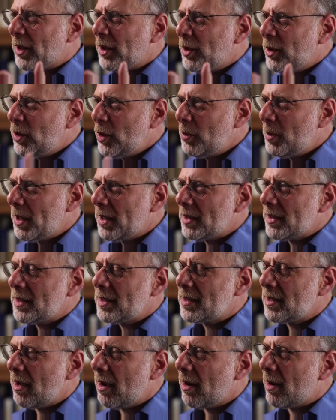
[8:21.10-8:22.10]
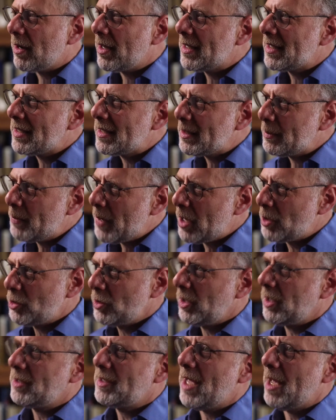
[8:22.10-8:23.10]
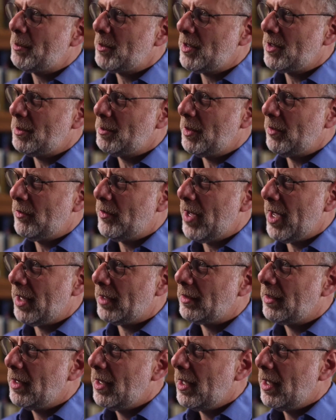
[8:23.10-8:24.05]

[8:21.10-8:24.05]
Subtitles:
humans are especially adapted to be fat.